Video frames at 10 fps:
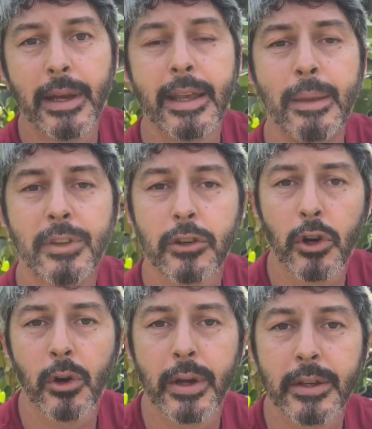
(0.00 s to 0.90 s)
It keeps it
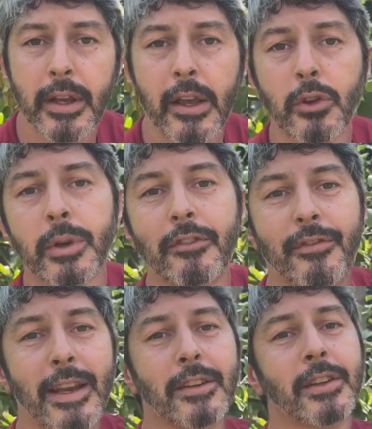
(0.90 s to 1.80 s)
current so it can
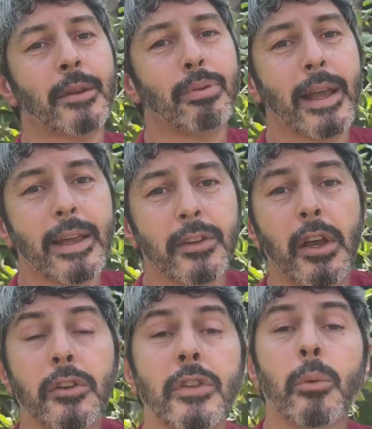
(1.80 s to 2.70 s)
feed it to the plants,
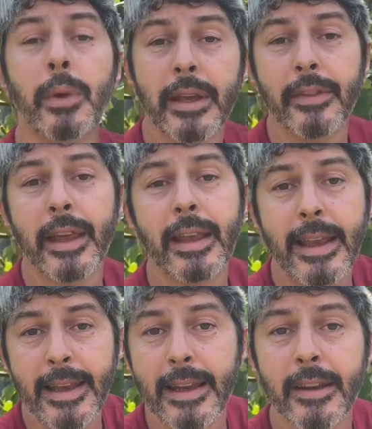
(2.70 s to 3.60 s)
so that we can then
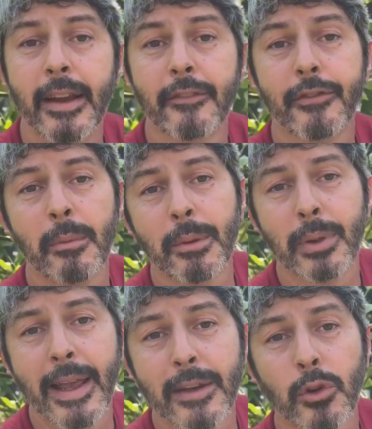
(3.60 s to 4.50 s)
eat it from the
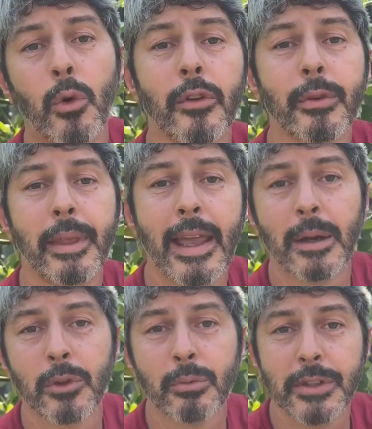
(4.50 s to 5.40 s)
plants or from the
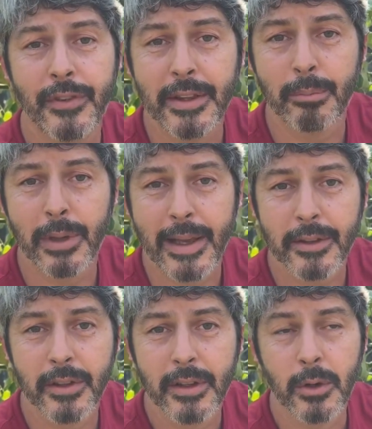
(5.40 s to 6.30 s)
animals which feed the
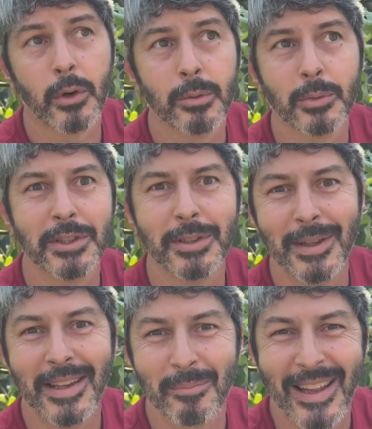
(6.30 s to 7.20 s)
plants or which
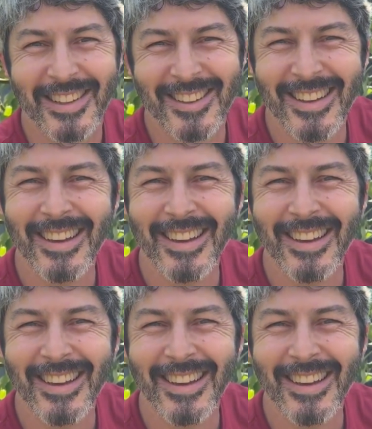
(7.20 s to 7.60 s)
eat the plants.